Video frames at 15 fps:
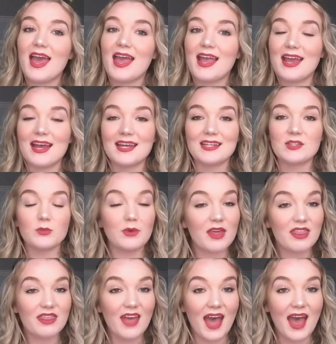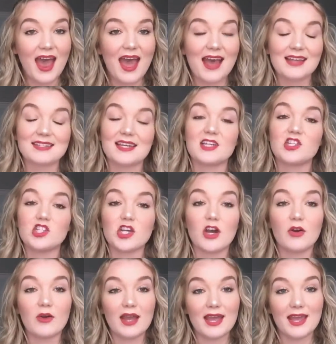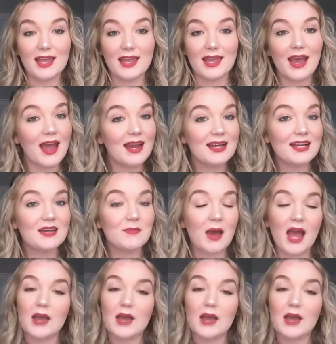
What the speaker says: and with that, as I show a item,